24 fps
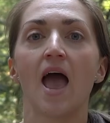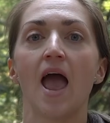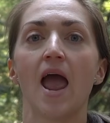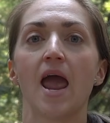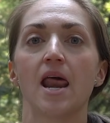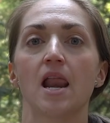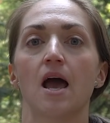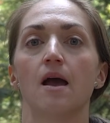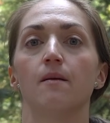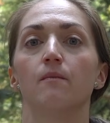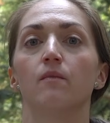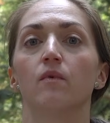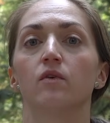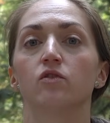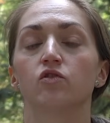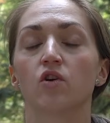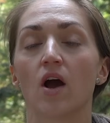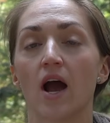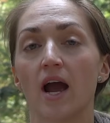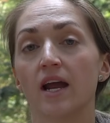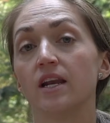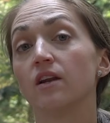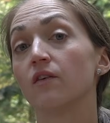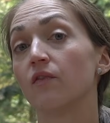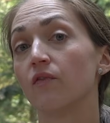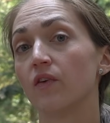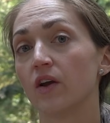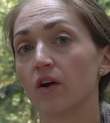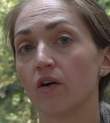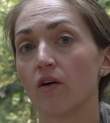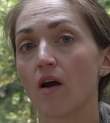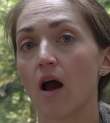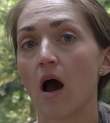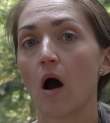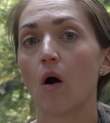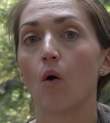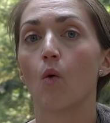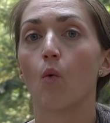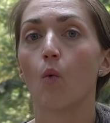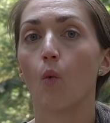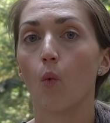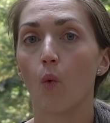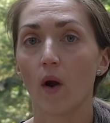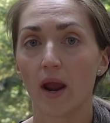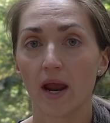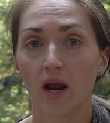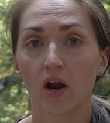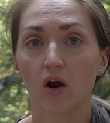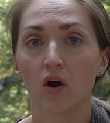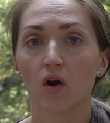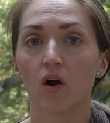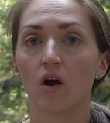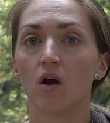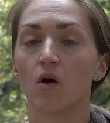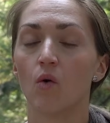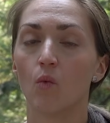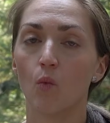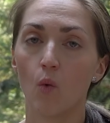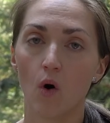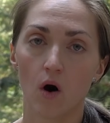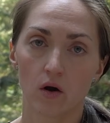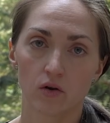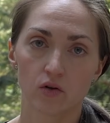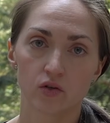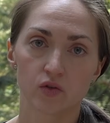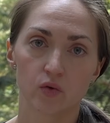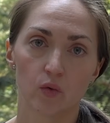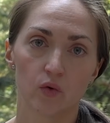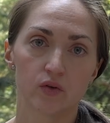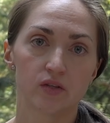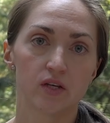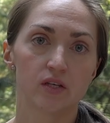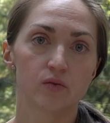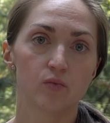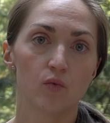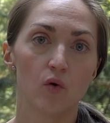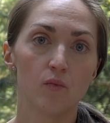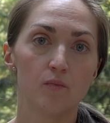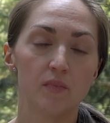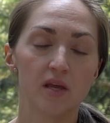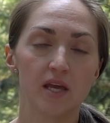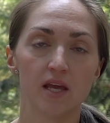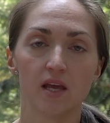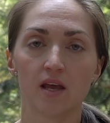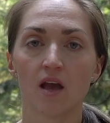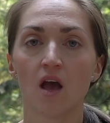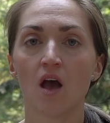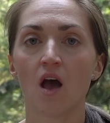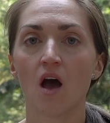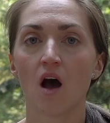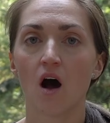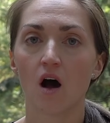and I'm trying to figure out where water sources will be